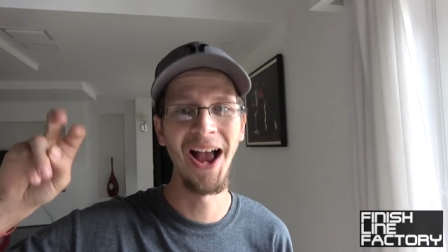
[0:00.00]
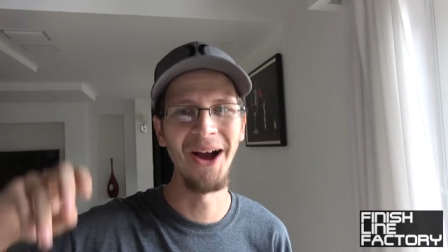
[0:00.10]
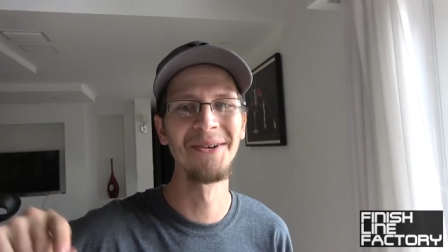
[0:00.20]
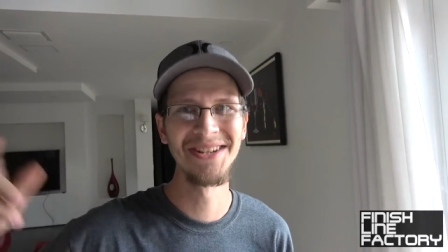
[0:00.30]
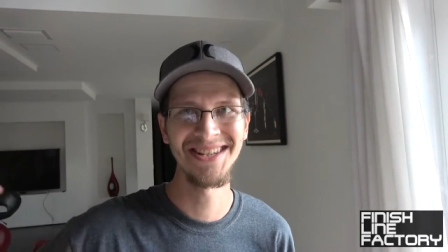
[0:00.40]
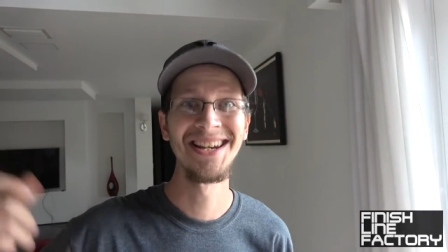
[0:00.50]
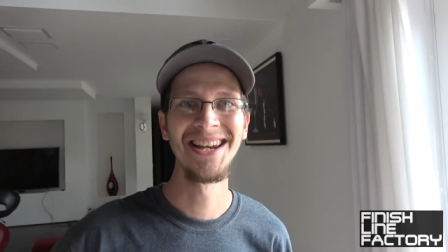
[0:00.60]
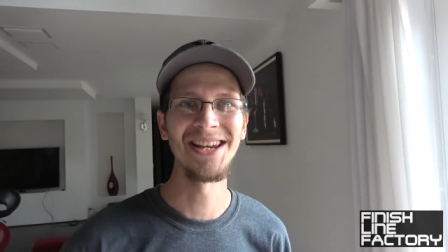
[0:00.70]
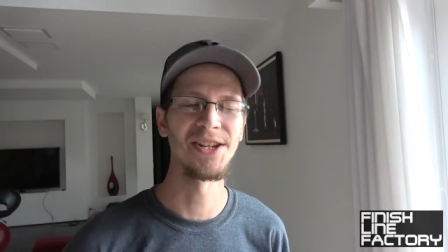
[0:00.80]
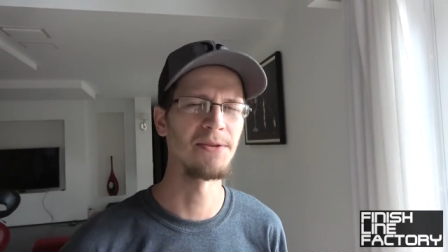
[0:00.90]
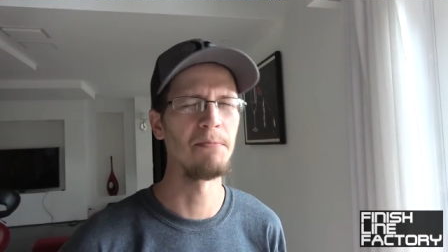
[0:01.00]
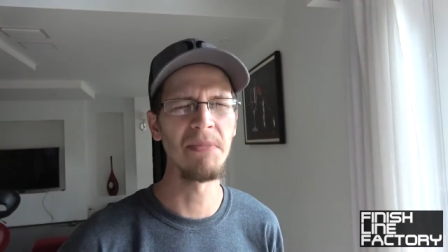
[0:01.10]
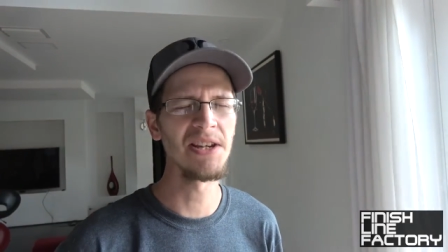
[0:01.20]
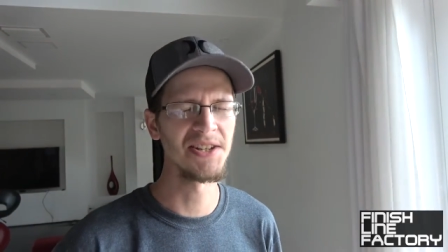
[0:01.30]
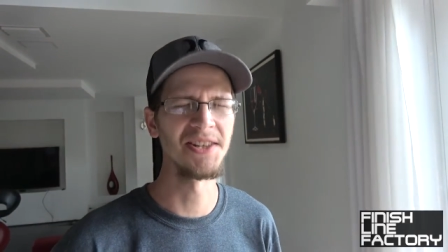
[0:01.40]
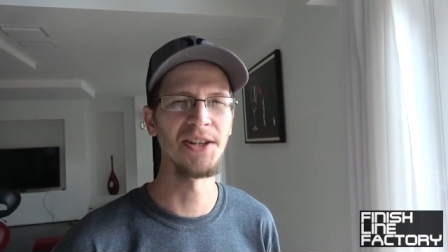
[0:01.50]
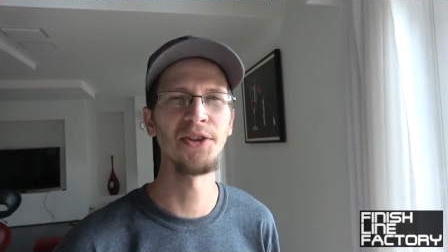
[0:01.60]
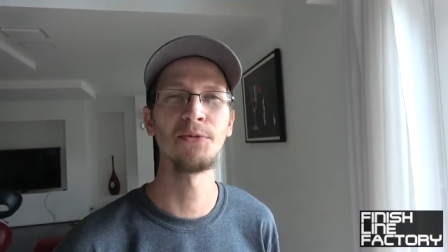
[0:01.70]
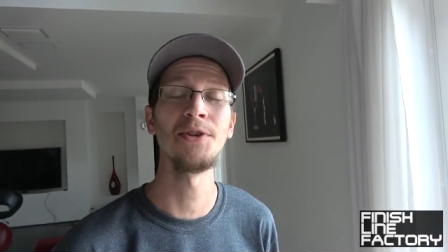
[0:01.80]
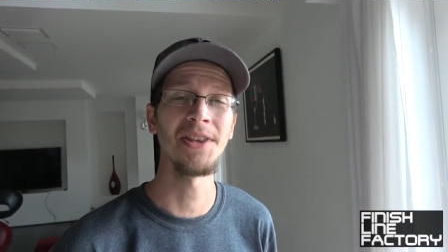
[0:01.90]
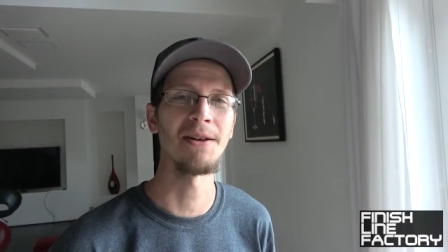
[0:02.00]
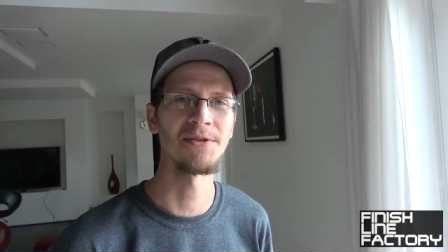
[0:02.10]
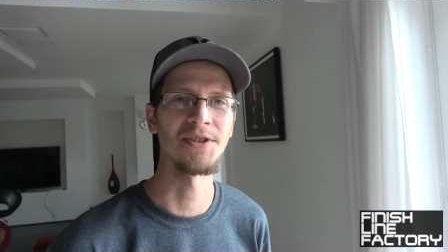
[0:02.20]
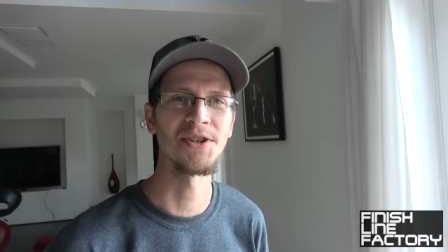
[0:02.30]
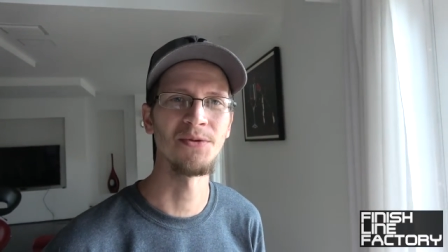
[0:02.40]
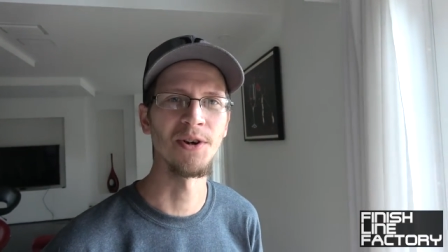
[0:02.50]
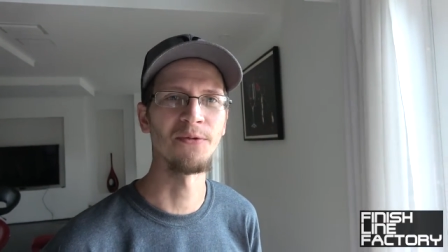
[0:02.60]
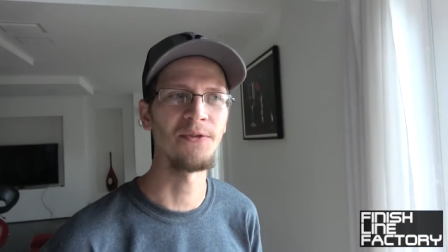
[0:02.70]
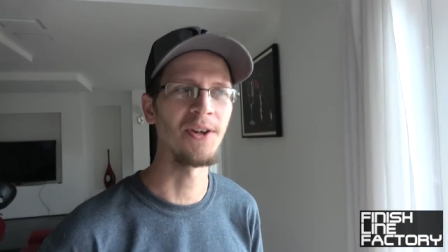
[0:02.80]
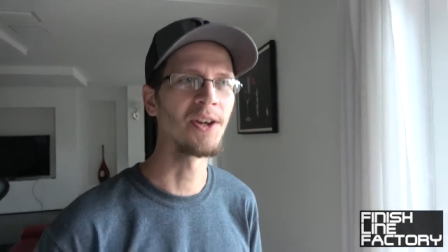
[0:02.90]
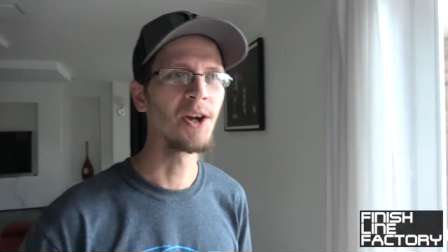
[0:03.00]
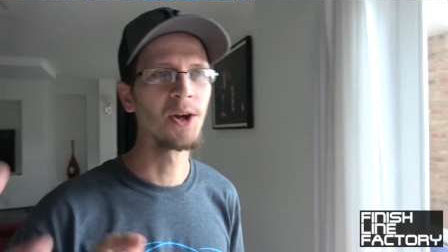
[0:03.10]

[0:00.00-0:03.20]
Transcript: house is a measly 3,000 square feet.